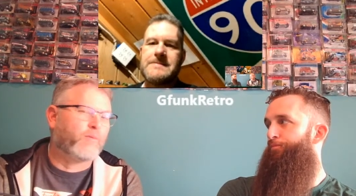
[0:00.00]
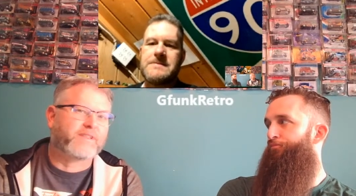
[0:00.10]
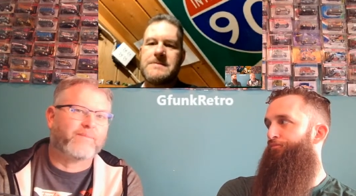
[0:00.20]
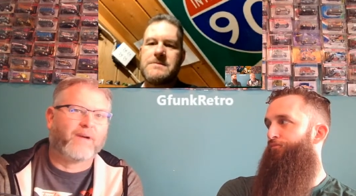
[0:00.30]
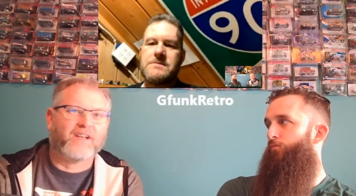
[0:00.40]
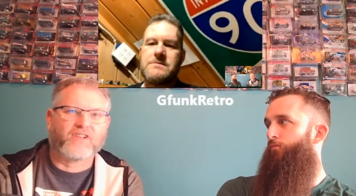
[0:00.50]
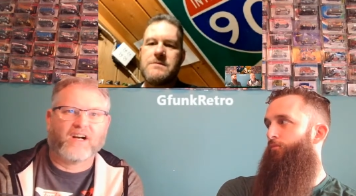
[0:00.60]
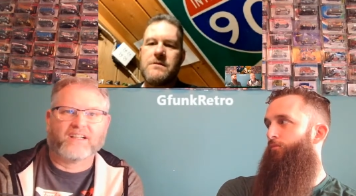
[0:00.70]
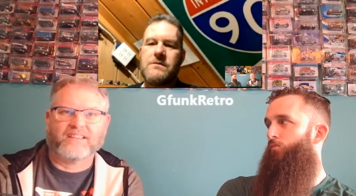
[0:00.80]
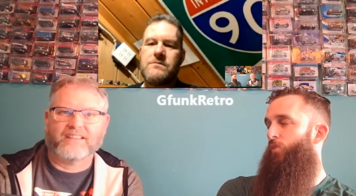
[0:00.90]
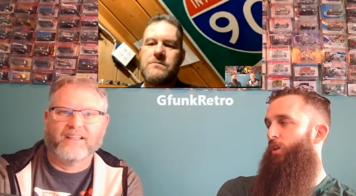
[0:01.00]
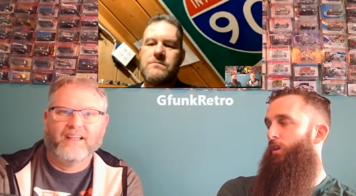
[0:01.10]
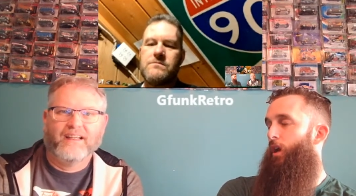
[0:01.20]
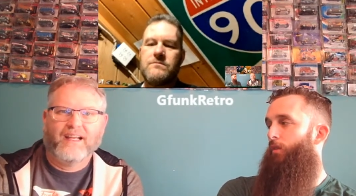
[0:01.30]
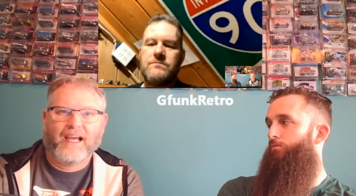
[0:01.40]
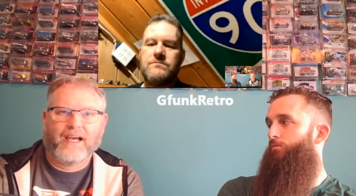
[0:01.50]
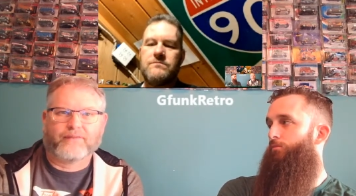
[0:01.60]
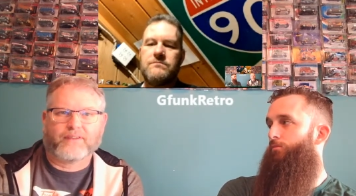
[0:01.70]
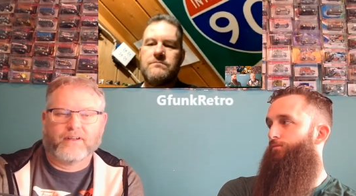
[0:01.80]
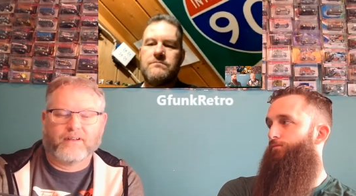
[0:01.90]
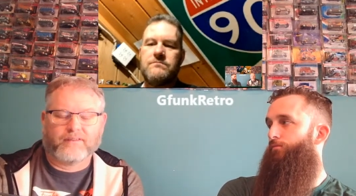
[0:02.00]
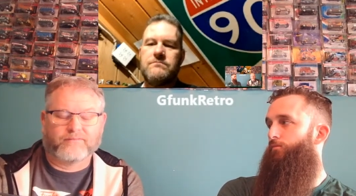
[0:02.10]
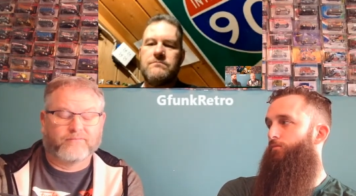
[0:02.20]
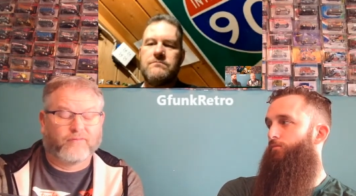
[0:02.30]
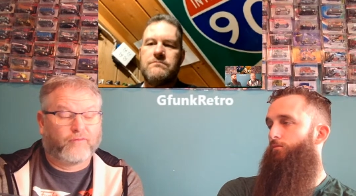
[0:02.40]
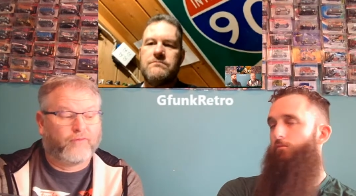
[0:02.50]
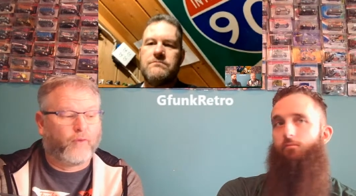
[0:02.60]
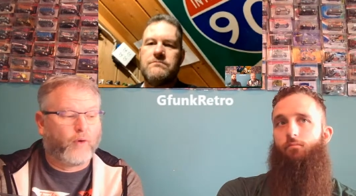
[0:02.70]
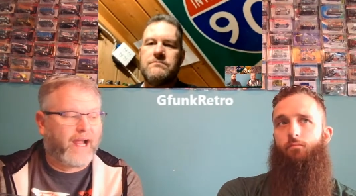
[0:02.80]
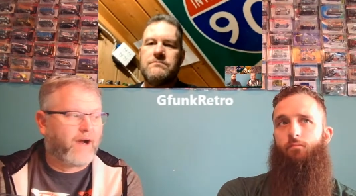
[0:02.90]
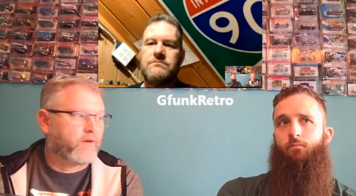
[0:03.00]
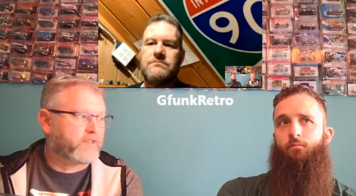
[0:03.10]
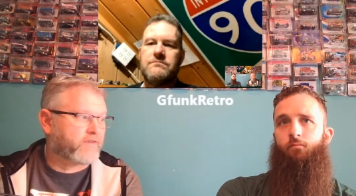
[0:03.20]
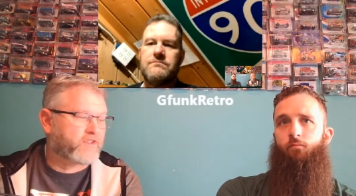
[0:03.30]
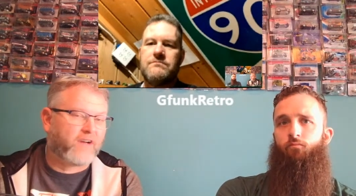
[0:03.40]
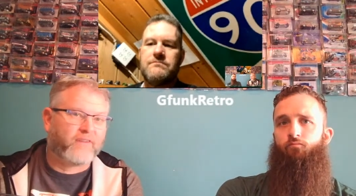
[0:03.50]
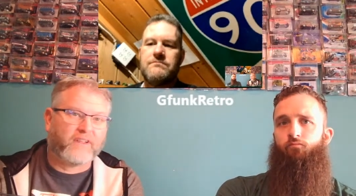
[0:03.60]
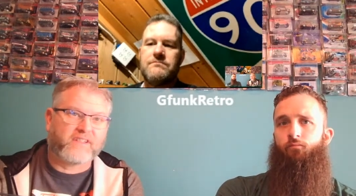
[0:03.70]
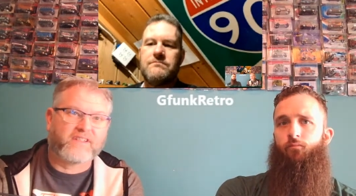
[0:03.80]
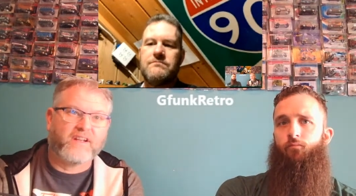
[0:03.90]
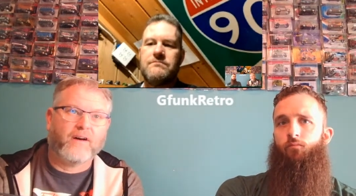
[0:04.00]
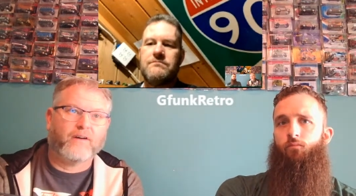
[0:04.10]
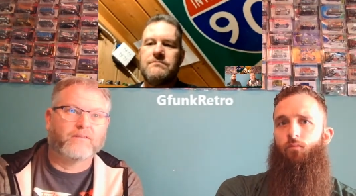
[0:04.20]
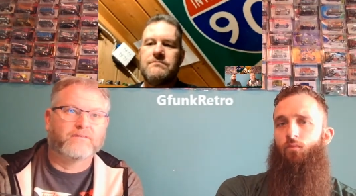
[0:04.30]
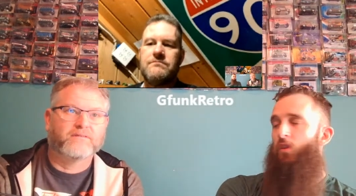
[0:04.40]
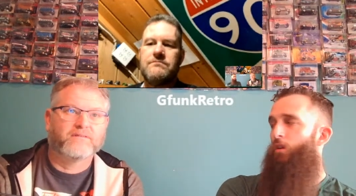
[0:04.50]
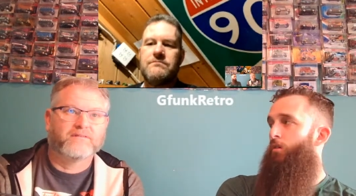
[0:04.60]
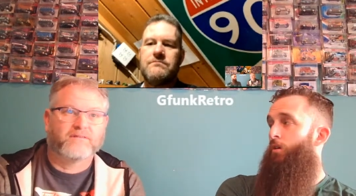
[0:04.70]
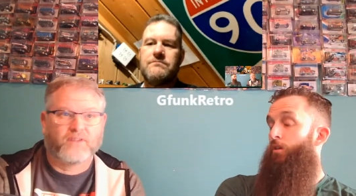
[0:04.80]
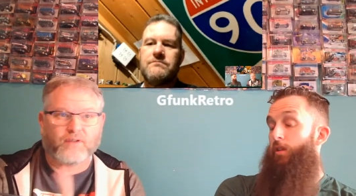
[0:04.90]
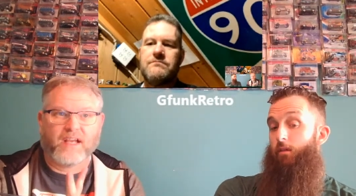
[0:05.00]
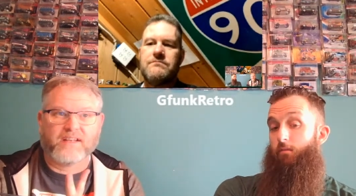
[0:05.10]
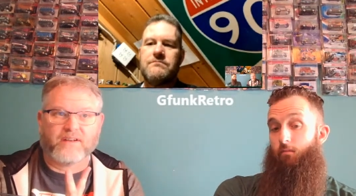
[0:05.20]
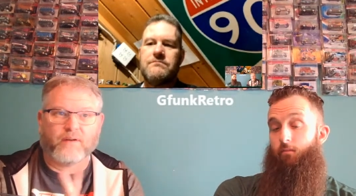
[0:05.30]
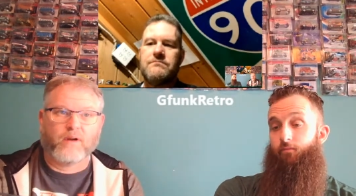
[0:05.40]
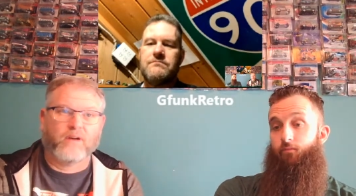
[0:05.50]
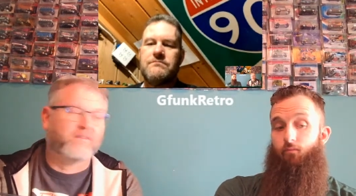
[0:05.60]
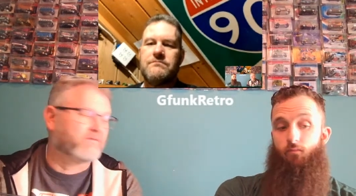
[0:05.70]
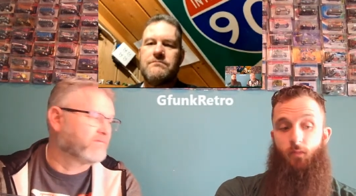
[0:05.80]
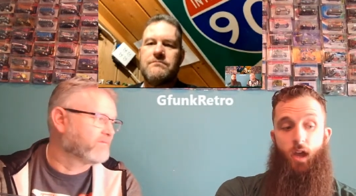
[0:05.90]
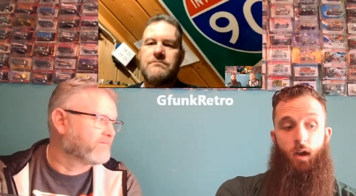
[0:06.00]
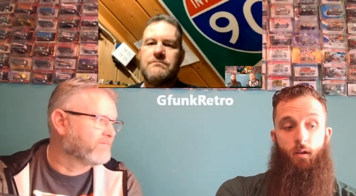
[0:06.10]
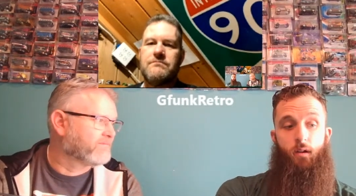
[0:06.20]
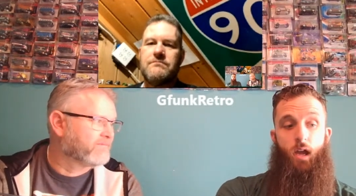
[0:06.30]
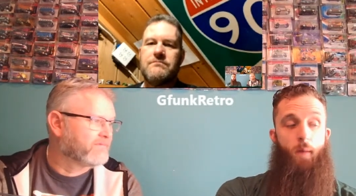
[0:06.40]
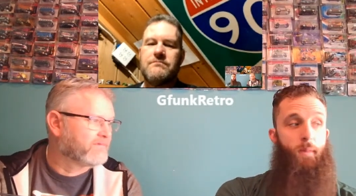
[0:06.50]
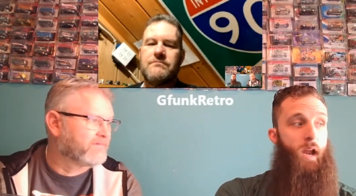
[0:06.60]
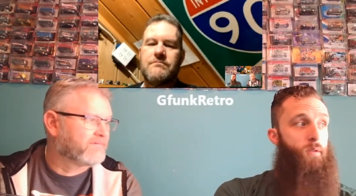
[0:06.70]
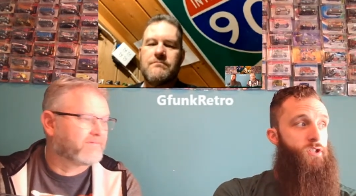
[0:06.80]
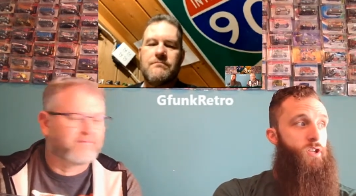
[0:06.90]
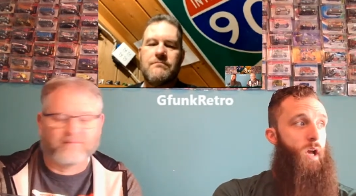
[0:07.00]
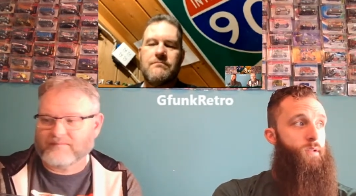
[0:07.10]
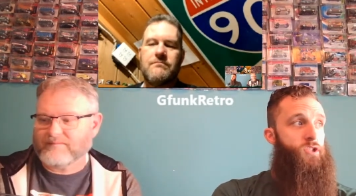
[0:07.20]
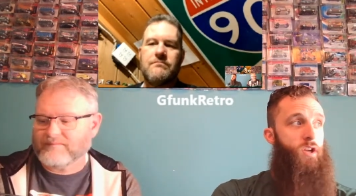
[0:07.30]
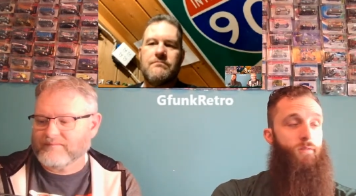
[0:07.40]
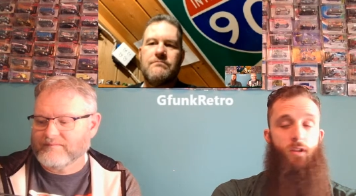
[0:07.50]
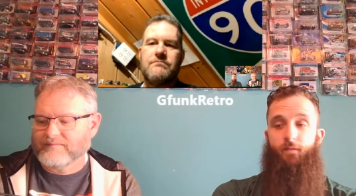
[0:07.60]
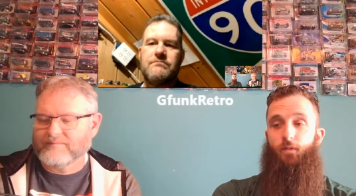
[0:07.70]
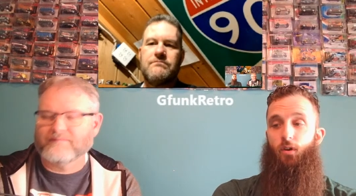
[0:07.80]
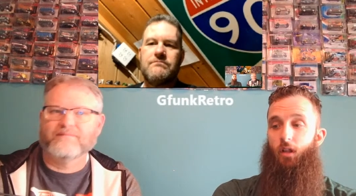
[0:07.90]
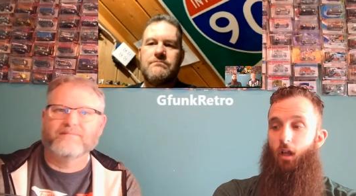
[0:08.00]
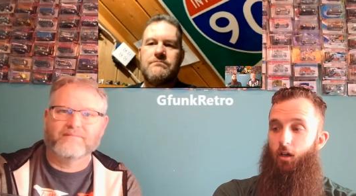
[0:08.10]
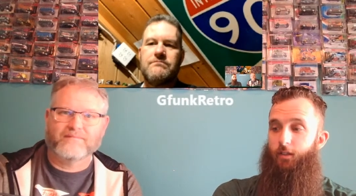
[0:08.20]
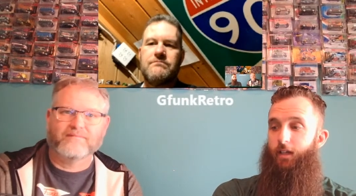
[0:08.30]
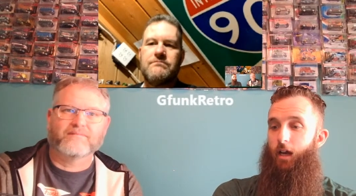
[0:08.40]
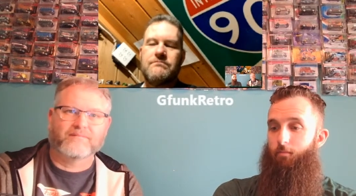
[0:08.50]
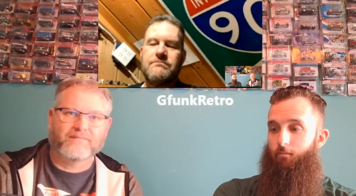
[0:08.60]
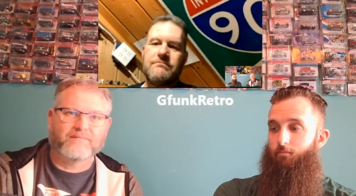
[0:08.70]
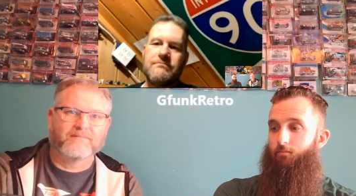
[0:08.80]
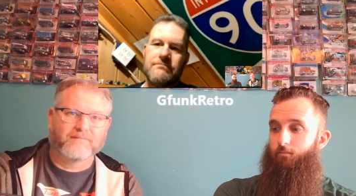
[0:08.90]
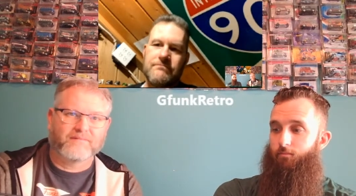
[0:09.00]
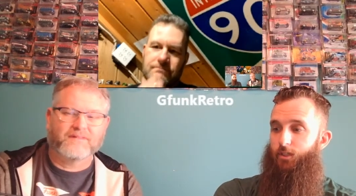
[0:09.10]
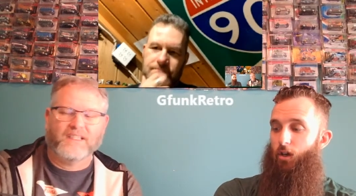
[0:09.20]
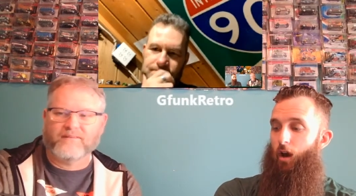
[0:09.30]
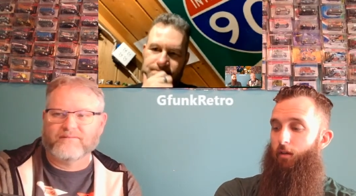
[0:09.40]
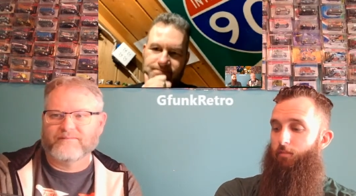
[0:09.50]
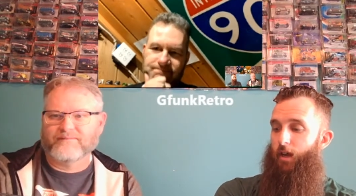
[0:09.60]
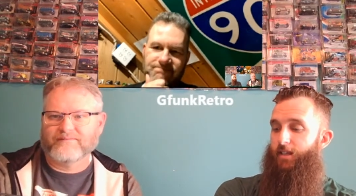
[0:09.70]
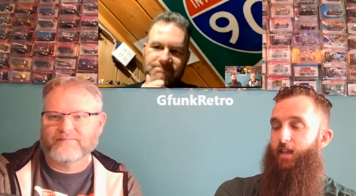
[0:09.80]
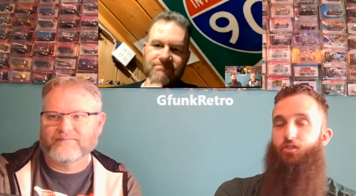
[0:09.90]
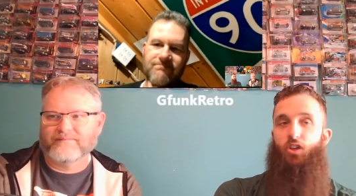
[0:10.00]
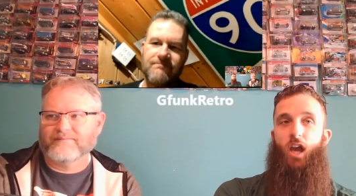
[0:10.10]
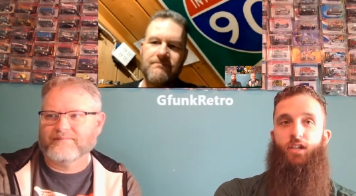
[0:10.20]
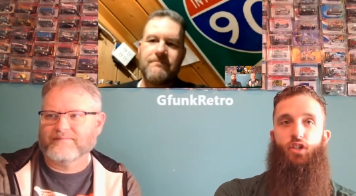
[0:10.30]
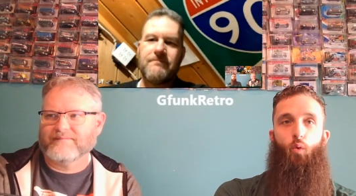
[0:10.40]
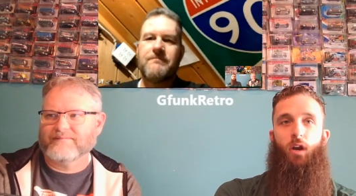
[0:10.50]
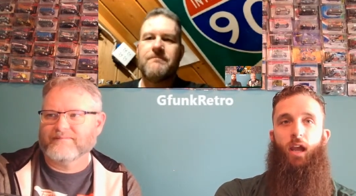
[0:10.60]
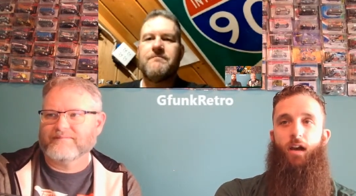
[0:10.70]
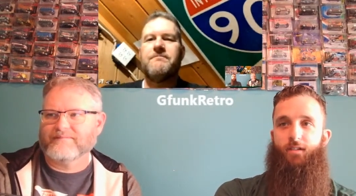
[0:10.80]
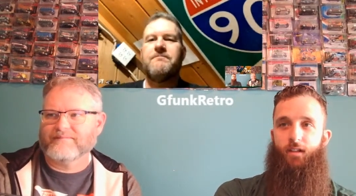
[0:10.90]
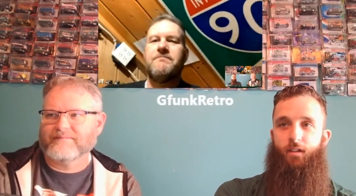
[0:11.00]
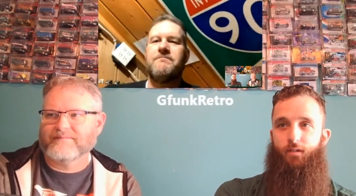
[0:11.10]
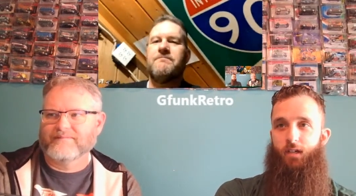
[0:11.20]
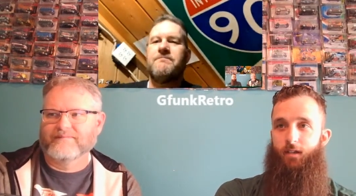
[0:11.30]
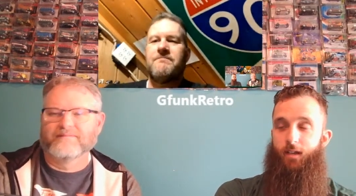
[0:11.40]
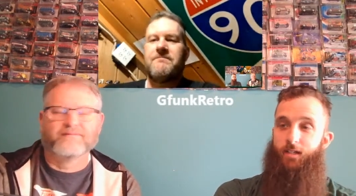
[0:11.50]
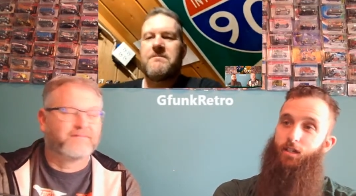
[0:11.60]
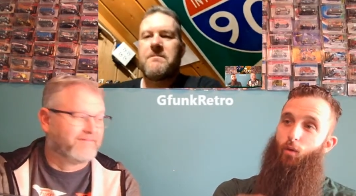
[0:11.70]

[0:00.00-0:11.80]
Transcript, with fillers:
Speaker 1: with some hot chocolate. Yeah. After four hours of shoveling snow, two days in a row.
Speaker 2: Yeah, yeah. I mean, I was I was shoveling for a long time, so I, I essentially got two workouts in those days. I still